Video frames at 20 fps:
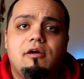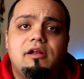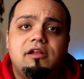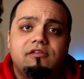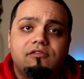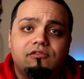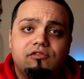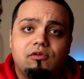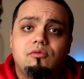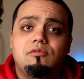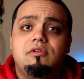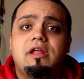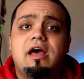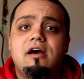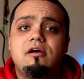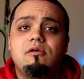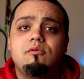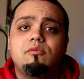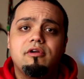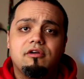Alrighty, so
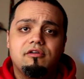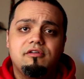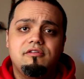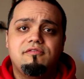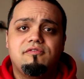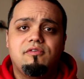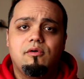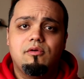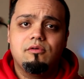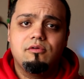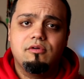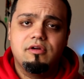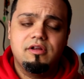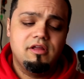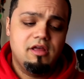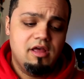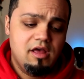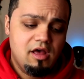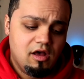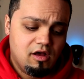now we're in PhotoGrid.
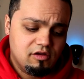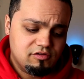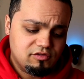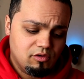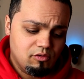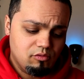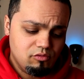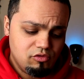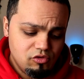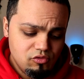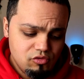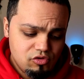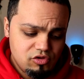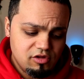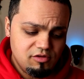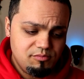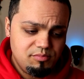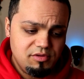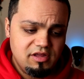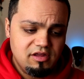So you
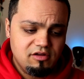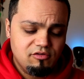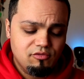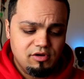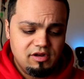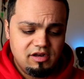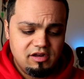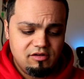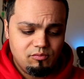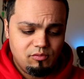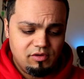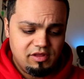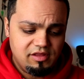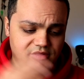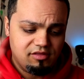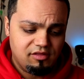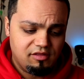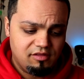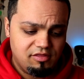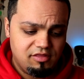should be greeted
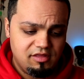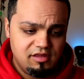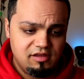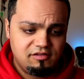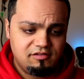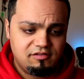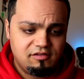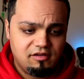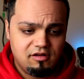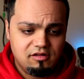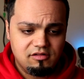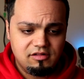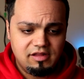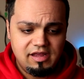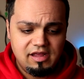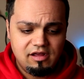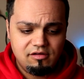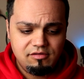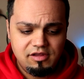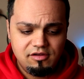with this uh,
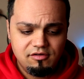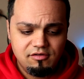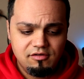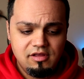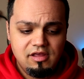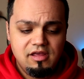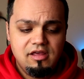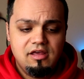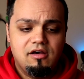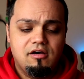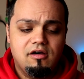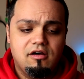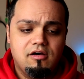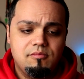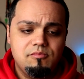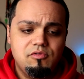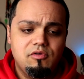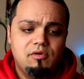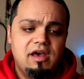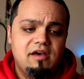layout here.
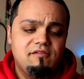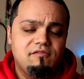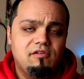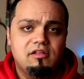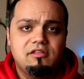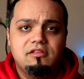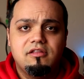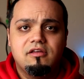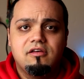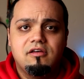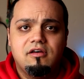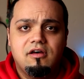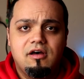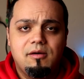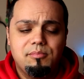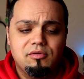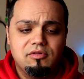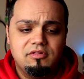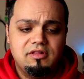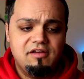Um, you have on the
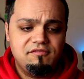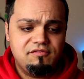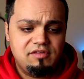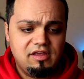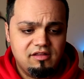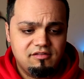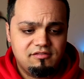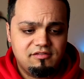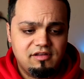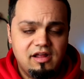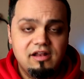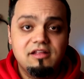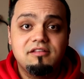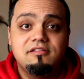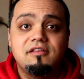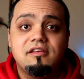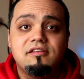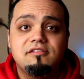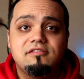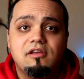upper left-hand side,
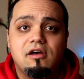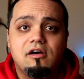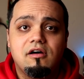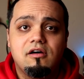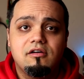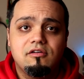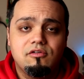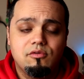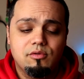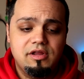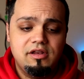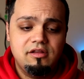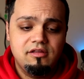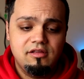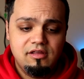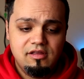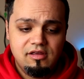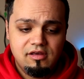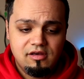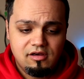it says uh, grid.
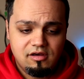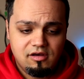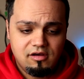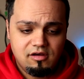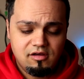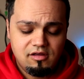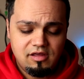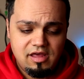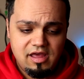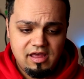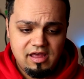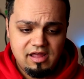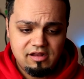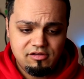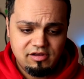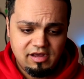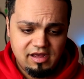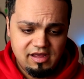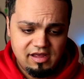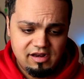Uh,
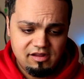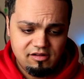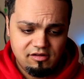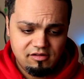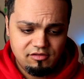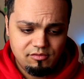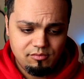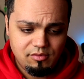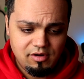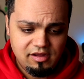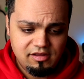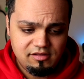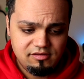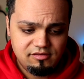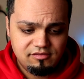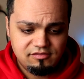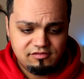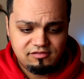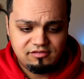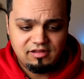you got edit on the right,
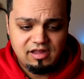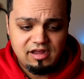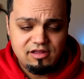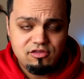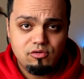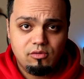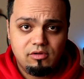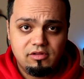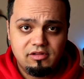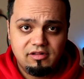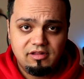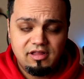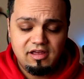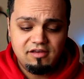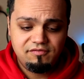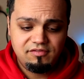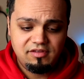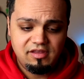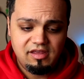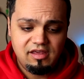slideshow on the
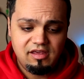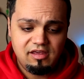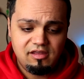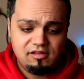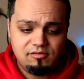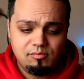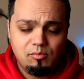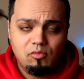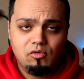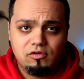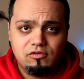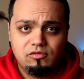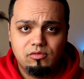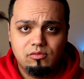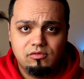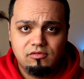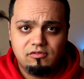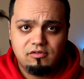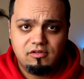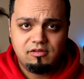left, and more
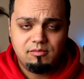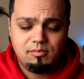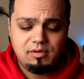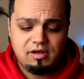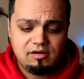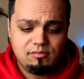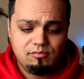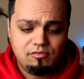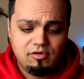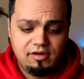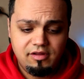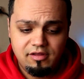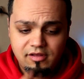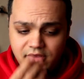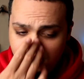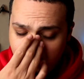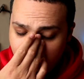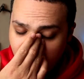tools on the bottom right.